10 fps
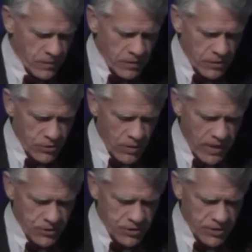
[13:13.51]
So I
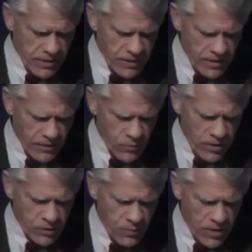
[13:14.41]
study and
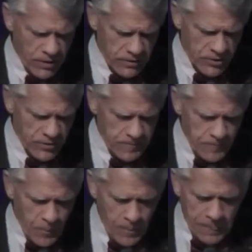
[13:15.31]
watch markets
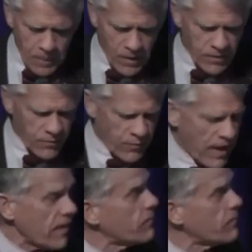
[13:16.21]
in the 5